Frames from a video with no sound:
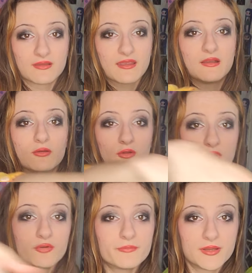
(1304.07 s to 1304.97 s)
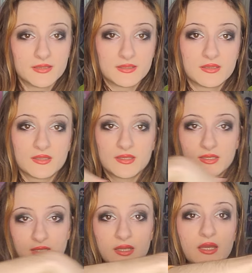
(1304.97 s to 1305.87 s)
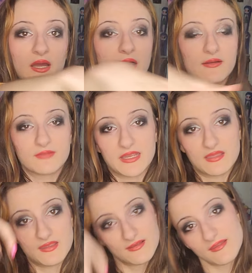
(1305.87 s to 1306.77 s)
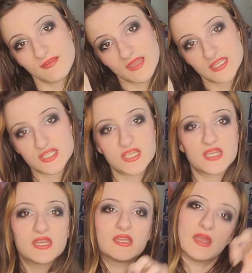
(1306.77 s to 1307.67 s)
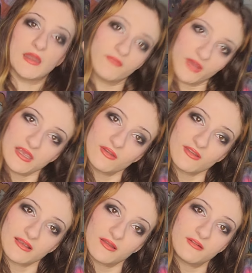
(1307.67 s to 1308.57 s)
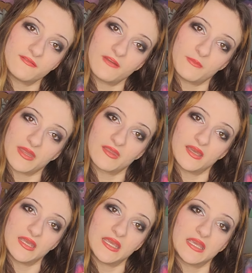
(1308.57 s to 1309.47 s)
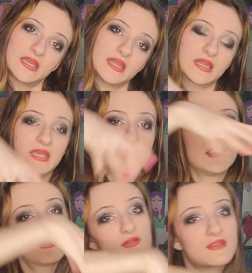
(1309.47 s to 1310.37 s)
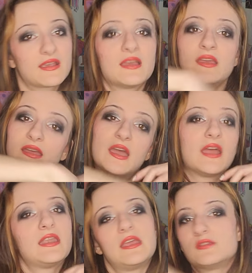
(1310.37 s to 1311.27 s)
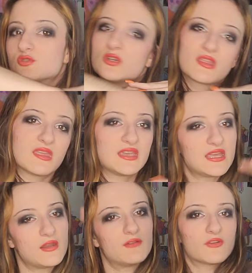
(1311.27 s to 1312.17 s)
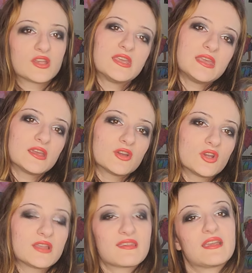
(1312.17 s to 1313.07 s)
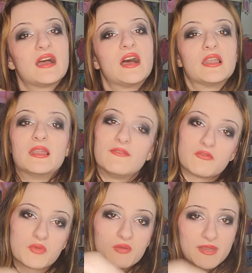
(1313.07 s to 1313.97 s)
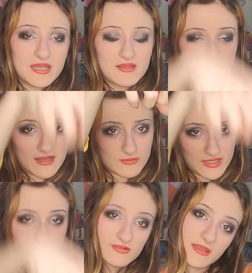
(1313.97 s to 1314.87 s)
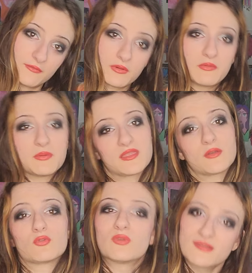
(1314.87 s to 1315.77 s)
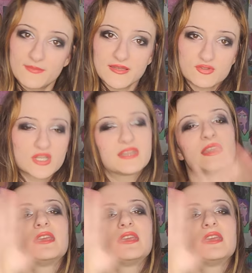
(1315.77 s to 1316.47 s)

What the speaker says: Like a loop of like this is a kitchen and over here is like a little filming thing and like here's like an entry thing and over here is like a living room and down here is like where we put the Christmas tree.